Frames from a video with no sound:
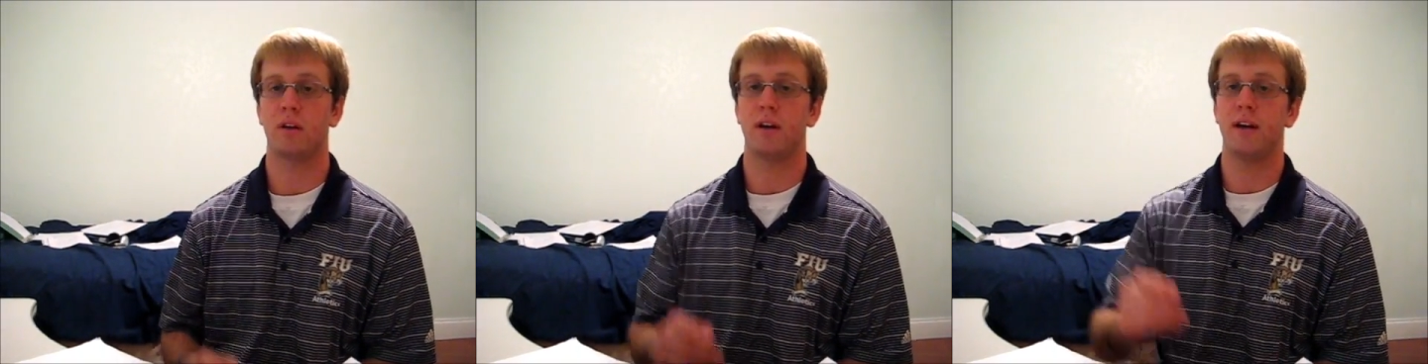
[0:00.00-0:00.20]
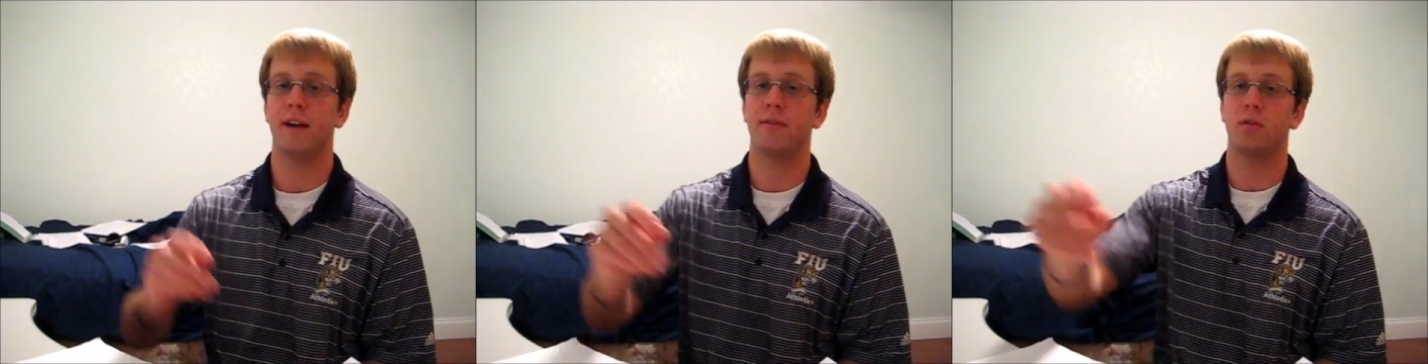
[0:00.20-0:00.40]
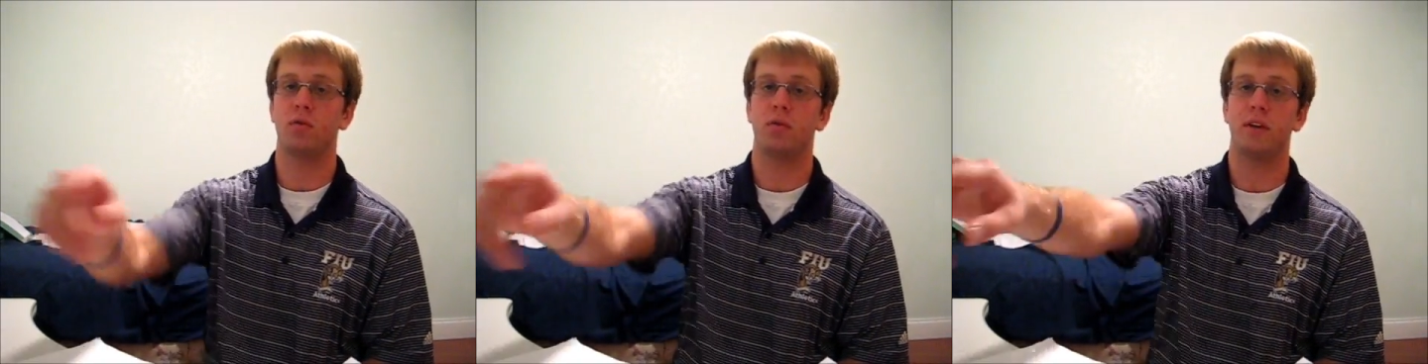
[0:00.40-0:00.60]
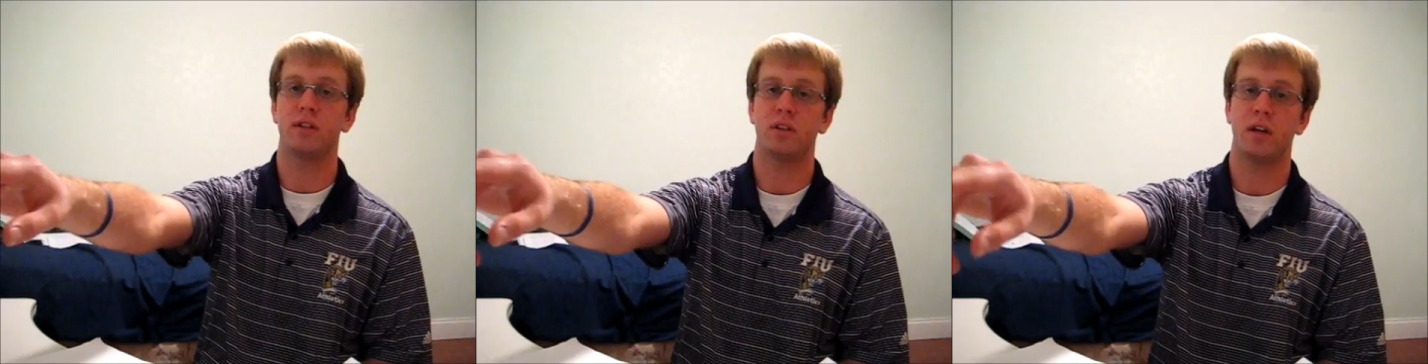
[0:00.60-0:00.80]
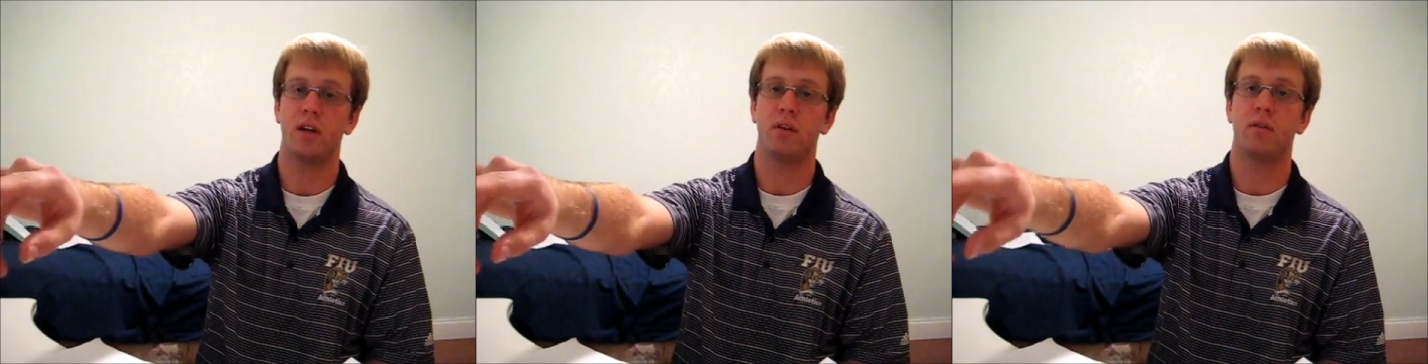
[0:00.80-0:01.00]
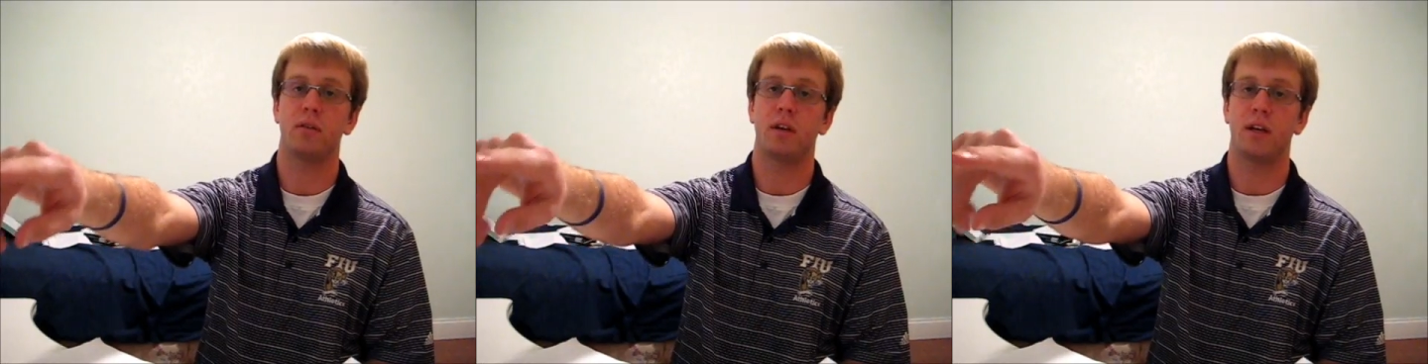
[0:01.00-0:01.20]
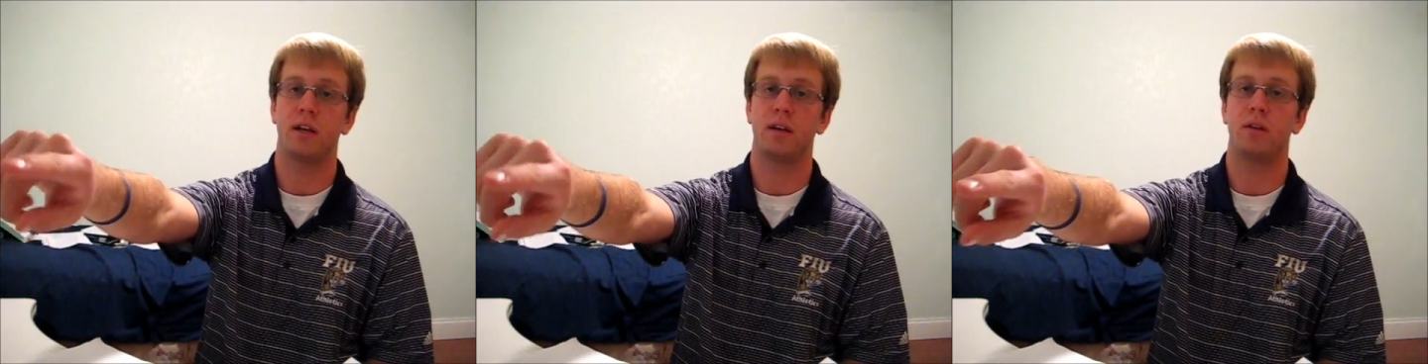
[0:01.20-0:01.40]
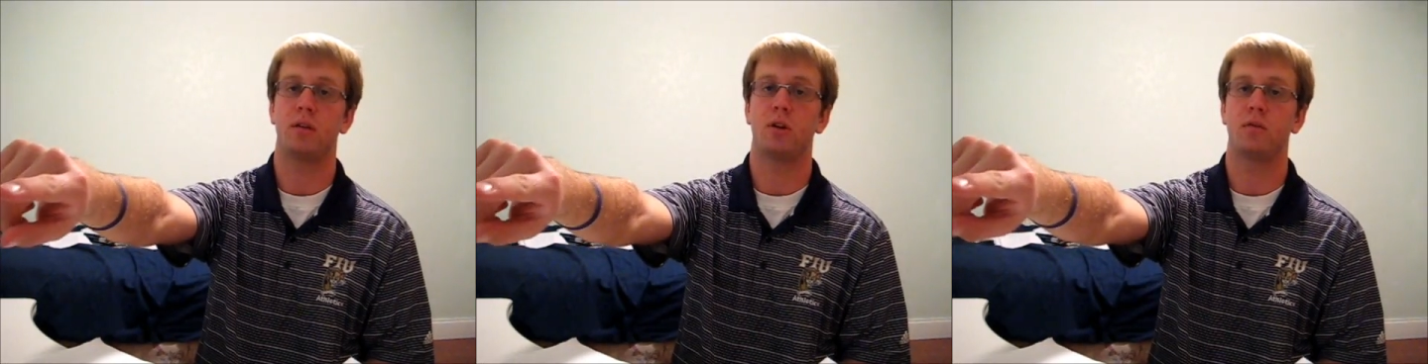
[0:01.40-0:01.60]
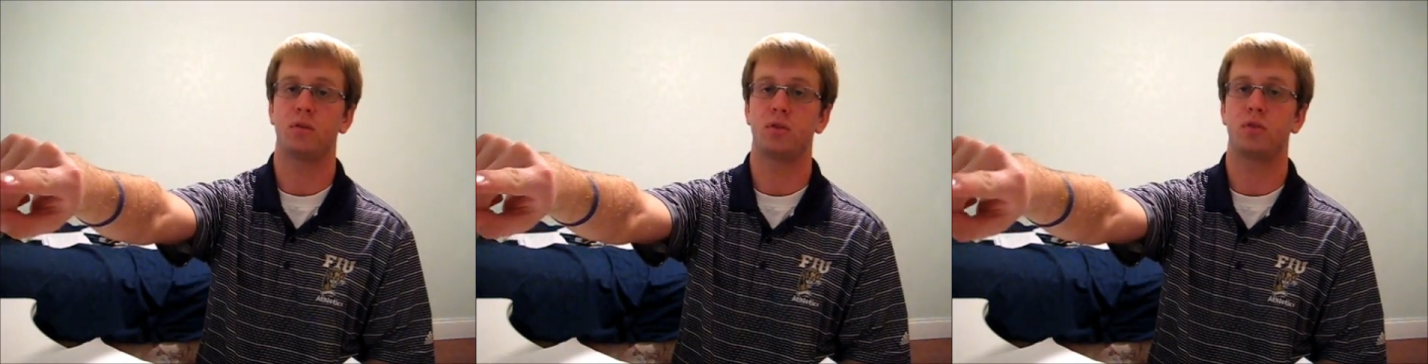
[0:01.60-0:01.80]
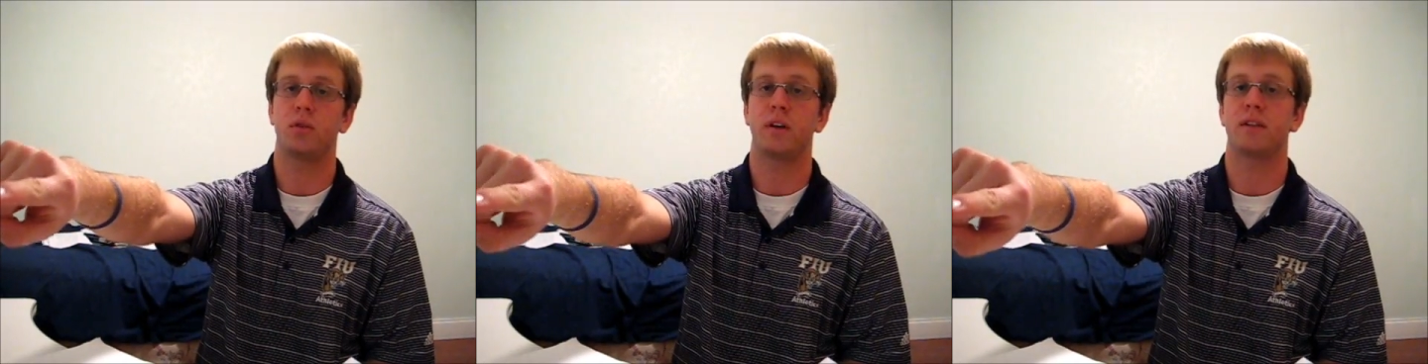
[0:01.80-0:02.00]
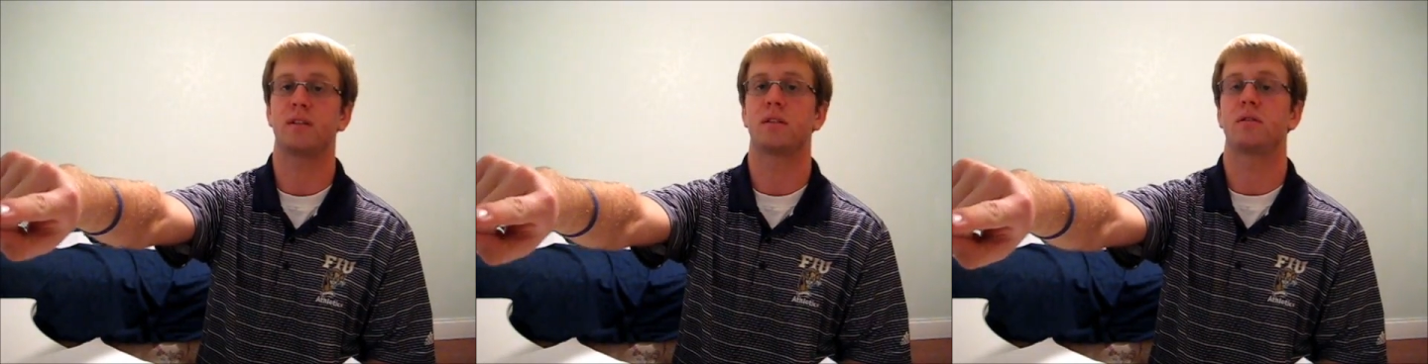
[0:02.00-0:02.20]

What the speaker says: and I'd have to reach out and overstretch.